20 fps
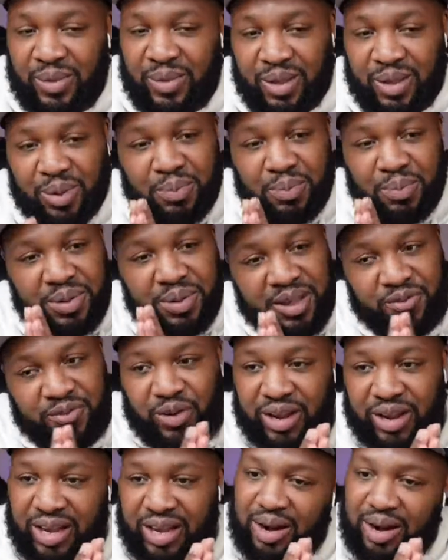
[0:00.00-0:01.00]
Be
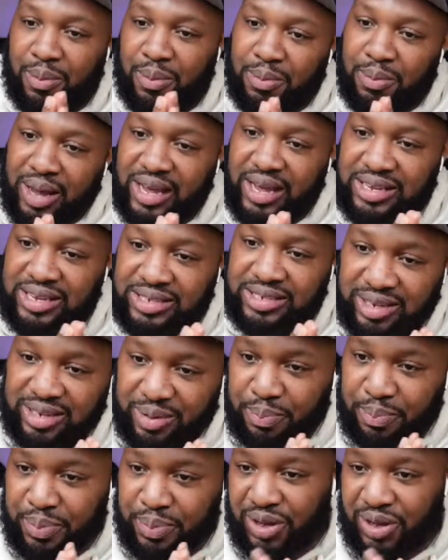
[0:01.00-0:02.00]
freaking amazing.
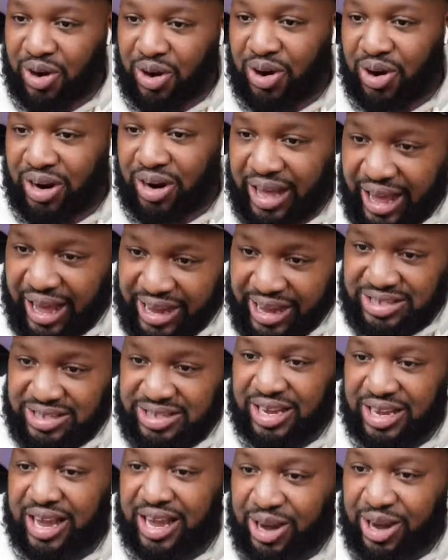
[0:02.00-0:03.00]
BR to
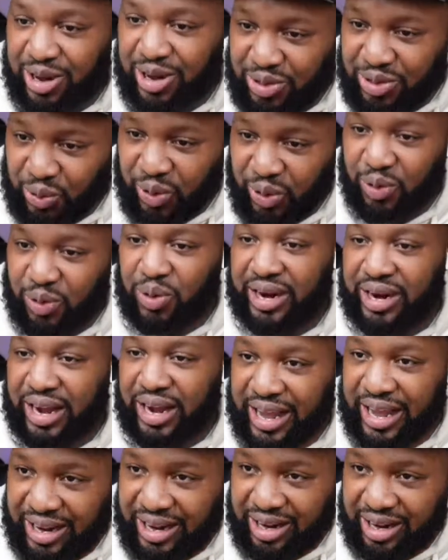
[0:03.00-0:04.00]
H-Town,
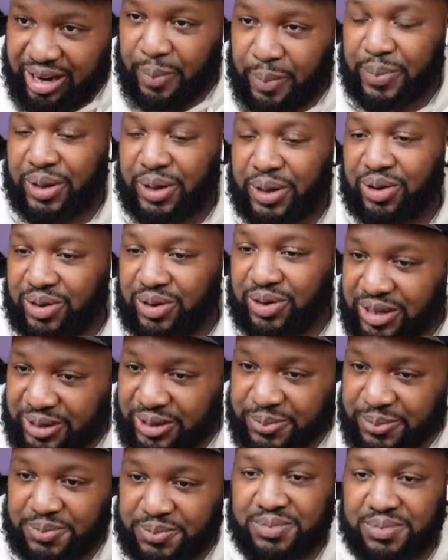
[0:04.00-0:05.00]
318 in the building.